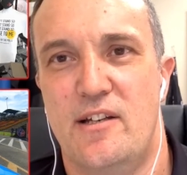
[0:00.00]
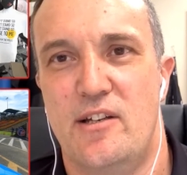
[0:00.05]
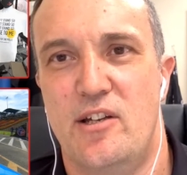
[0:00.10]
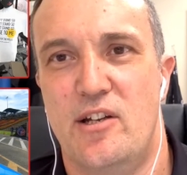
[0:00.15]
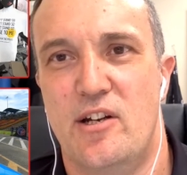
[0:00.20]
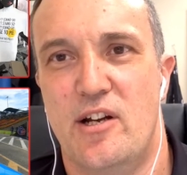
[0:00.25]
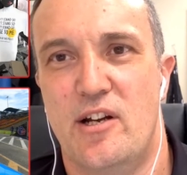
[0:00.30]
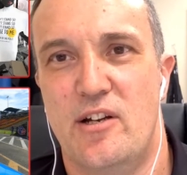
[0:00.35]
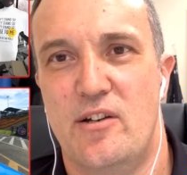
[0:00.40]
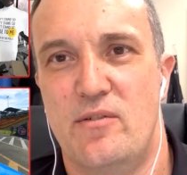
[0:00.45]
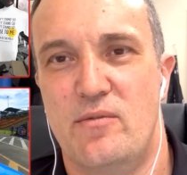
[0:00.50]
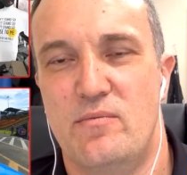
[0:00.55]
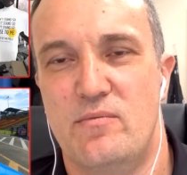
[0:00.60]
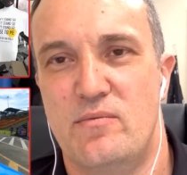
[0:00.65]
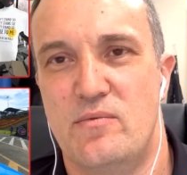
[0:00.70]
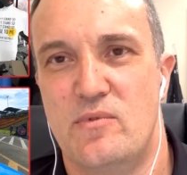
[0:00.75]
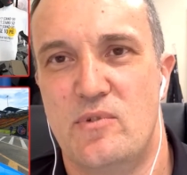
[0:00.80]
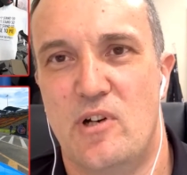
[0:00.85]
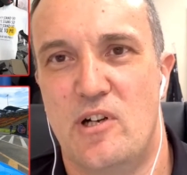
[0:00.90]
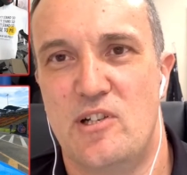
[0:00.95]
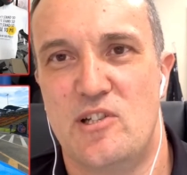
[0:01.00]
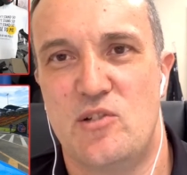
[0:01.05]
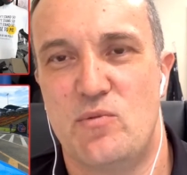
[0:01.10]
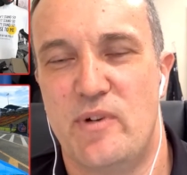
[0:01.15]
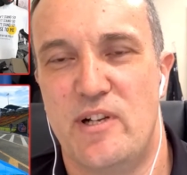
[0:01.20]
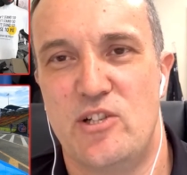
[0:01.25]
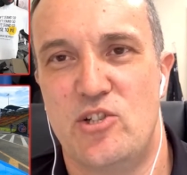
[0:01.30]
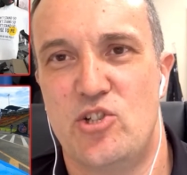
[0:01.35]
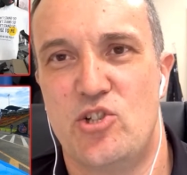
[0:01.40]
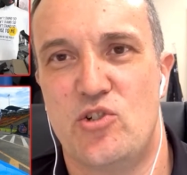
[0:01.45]
you know, I just
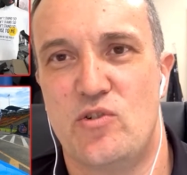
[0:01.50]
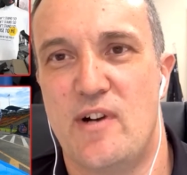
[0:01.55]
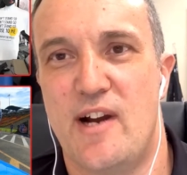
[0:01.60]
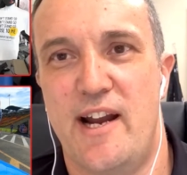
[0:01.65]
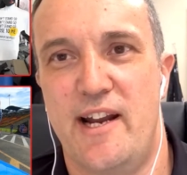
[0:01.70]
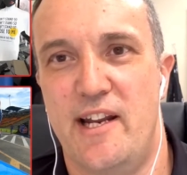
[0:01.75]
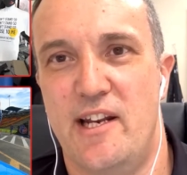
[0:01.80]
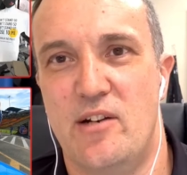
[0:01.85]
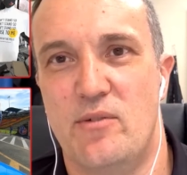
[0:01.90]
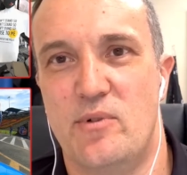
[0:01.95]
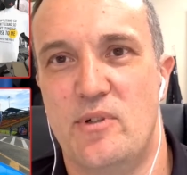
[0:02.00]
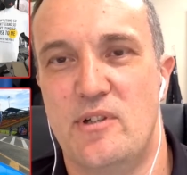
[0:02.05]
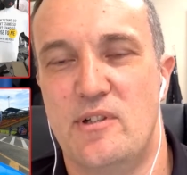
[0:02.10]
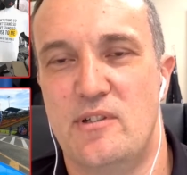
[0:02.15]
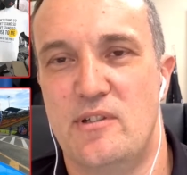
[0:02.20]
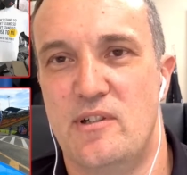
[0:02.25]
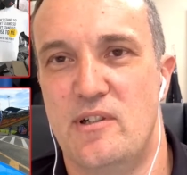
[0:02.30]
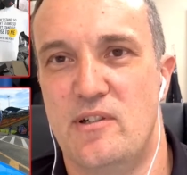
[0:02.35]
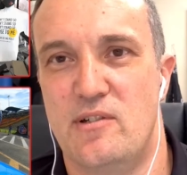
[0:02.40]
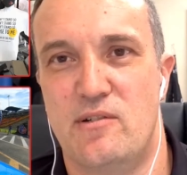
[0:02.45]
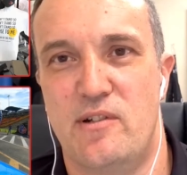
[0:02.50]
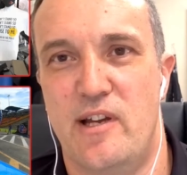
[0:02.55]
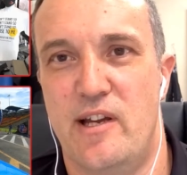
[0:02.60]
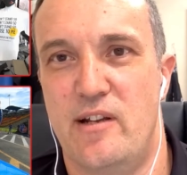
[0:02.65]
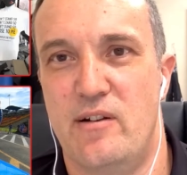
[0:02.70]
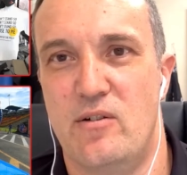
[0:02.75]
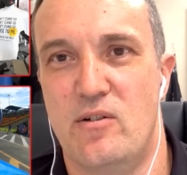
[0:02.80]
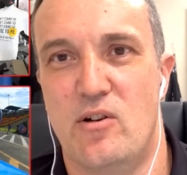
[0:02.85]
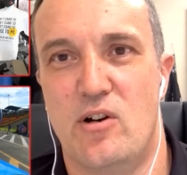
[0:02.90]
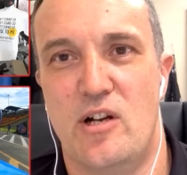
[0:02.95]
went straight into it,
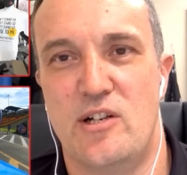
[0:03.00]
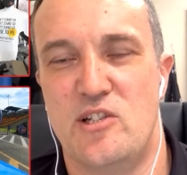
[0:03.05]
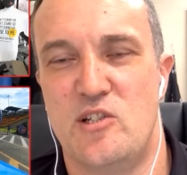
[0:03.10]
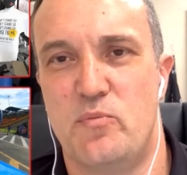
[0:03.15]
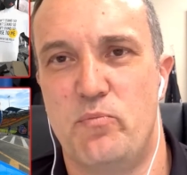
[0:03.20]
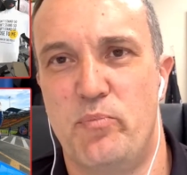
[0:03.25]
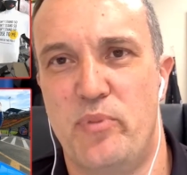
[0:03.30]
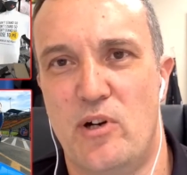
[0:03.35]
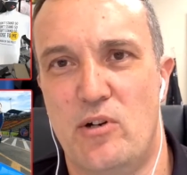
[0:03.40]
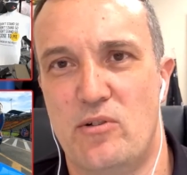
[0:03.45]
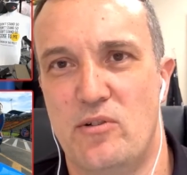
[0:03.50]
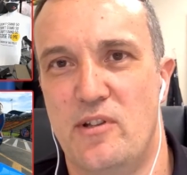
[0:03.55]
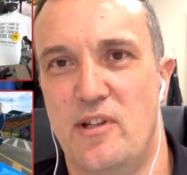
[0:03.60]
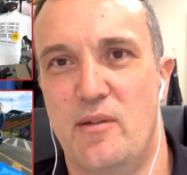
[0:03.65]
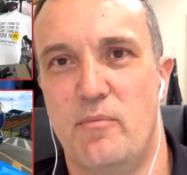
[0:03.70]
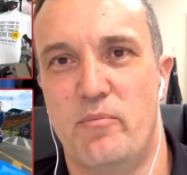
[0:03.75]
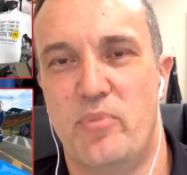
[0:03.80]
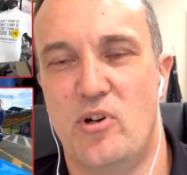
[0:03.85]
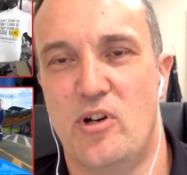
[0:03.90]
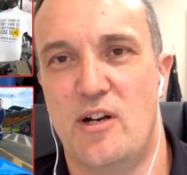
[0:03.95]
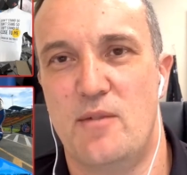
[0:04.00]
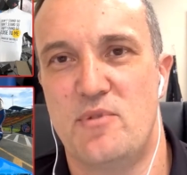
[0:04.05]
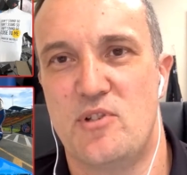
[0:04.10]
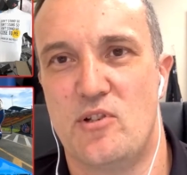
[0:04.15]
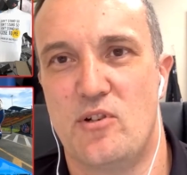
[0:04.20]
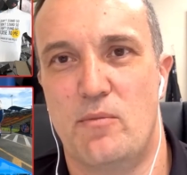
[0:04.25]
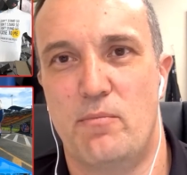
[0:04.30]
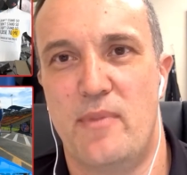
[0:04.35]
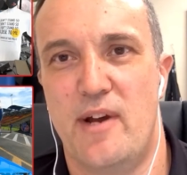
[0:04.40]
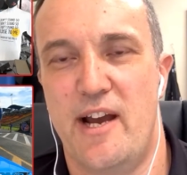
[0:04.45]
and I just bolted them
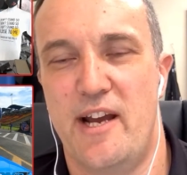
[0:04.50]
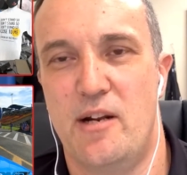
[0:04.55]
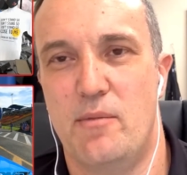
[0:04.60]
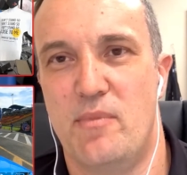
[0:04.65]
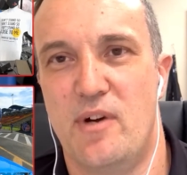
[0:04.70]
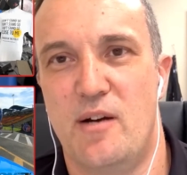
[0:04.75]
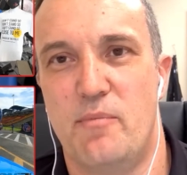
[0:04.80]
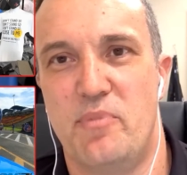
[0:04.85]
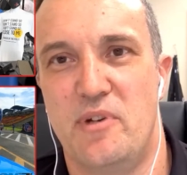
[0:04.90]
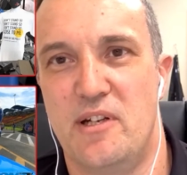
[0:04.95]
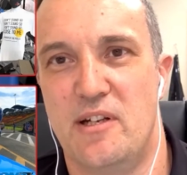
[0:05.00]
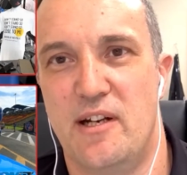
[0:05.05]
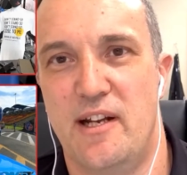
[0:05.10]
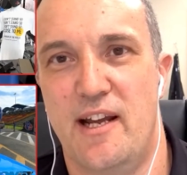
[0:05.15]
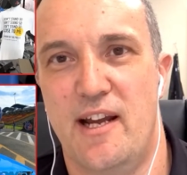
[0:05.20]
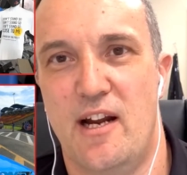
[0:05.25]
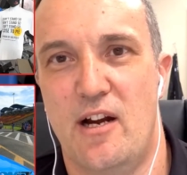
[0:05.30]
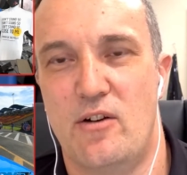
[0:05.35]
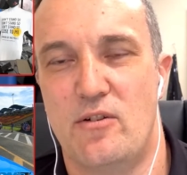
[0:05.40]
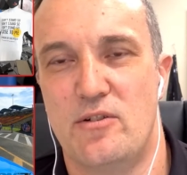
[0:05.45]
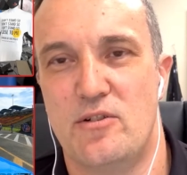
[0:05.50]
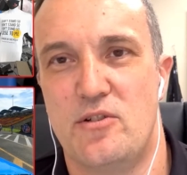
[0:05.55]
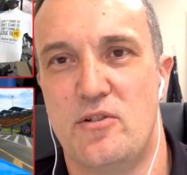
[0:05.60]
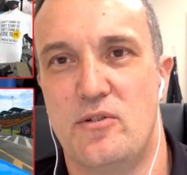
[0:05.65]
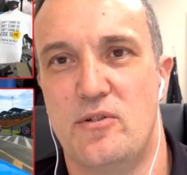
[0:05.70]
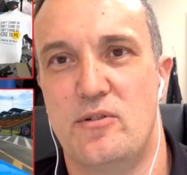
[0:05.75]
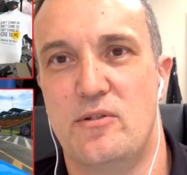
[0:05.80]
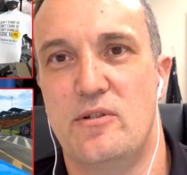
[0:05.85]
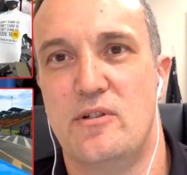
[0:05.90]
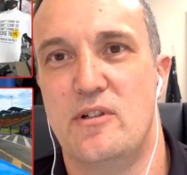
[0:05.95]
pipes on, made them up in an hour or
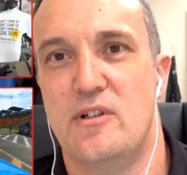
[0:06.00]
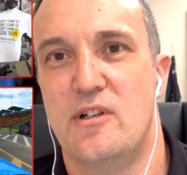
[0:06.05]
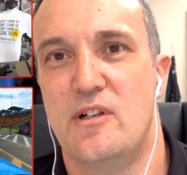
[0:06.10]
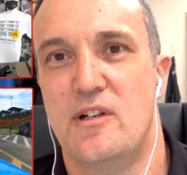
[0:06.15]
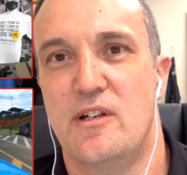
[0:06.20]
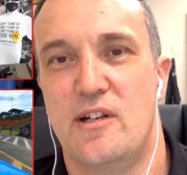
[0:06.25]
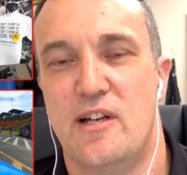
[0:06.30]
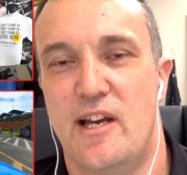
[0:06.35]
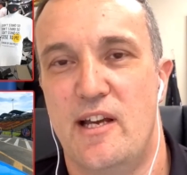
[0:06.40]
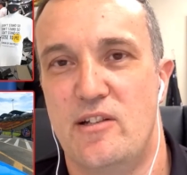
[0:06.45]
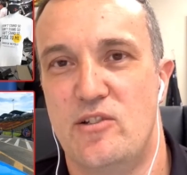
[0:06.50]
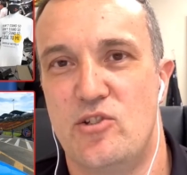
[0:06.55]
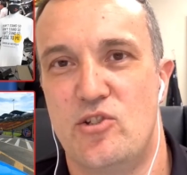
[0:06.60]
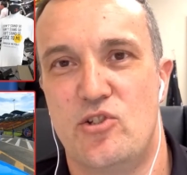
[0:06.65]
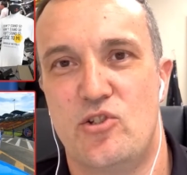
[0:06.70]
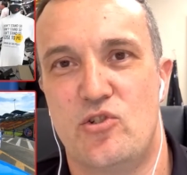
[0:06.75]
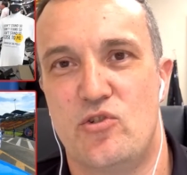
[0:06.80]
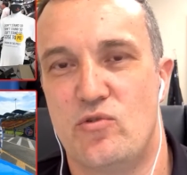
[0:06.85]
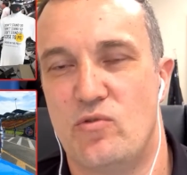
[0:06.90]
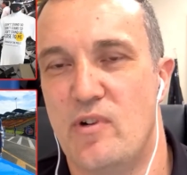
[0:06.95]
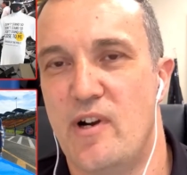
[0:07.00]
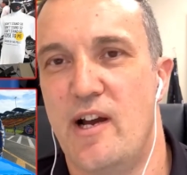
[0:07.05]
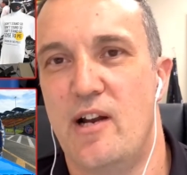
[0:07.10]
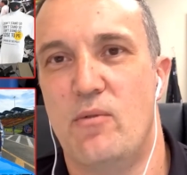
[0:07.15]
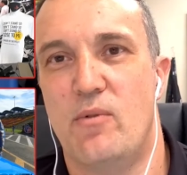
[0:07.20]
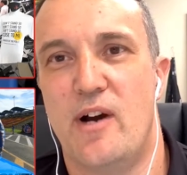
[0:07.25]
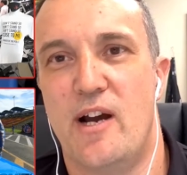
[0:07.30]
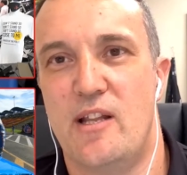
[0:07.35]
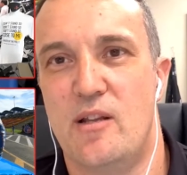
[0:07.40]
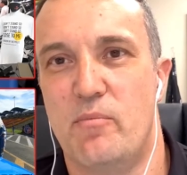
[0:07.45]
two, and straight
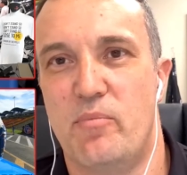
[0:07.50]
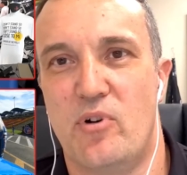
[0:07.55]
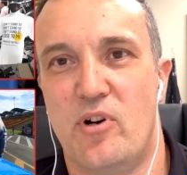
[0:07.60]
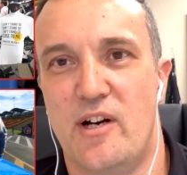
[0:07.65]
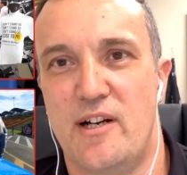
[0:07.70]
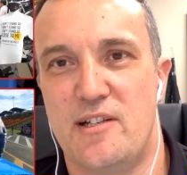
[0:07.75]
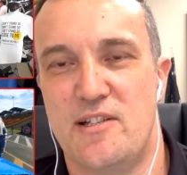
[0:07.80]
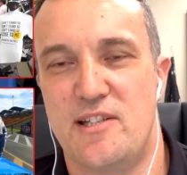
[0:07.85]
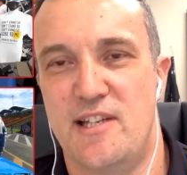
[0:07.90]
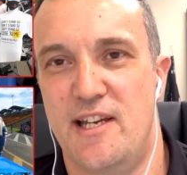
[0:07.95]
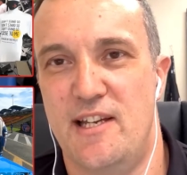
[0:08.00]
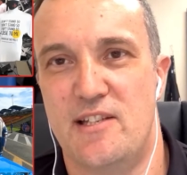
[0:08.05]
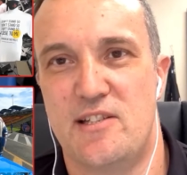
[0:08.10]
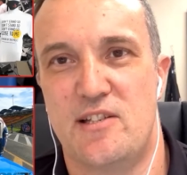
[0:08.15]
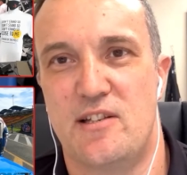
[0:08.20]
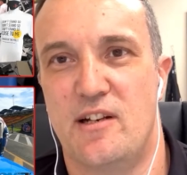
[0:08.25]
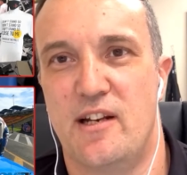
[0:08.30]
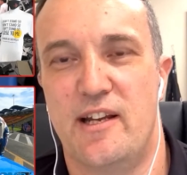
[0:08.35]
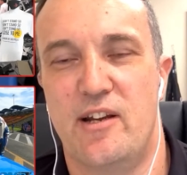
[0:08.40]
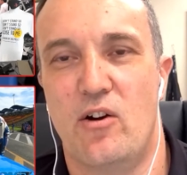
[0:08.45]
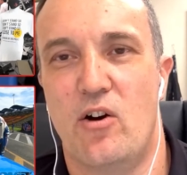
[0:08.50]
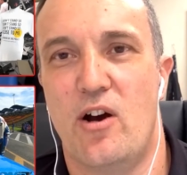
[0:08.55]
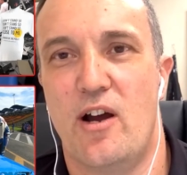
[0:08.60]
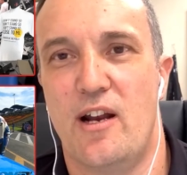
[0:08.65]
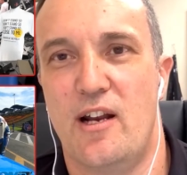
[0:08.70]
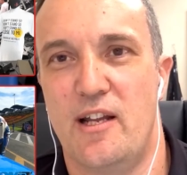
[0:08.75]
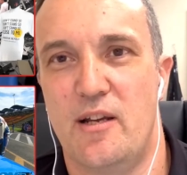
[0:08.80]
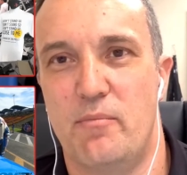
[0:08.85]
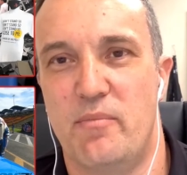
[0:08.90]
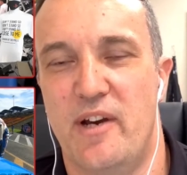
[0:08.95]
away the bike's instantly
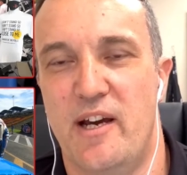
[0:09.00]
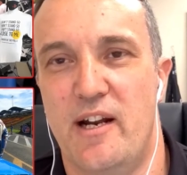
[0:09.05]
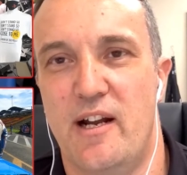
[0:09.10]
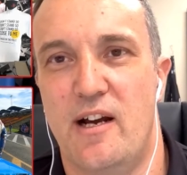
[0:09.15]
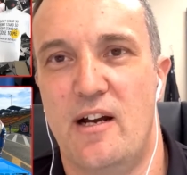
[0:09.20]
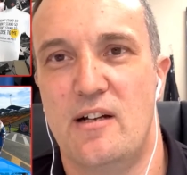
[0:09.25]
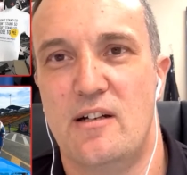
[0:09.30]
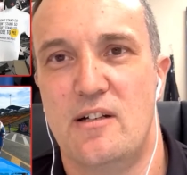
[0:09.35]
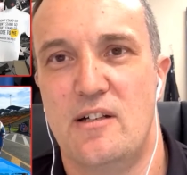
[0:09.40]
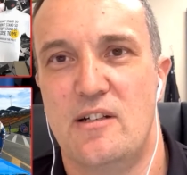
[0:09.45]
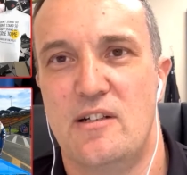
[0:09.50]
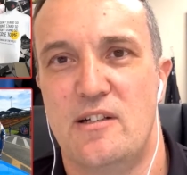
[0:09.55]
idling better.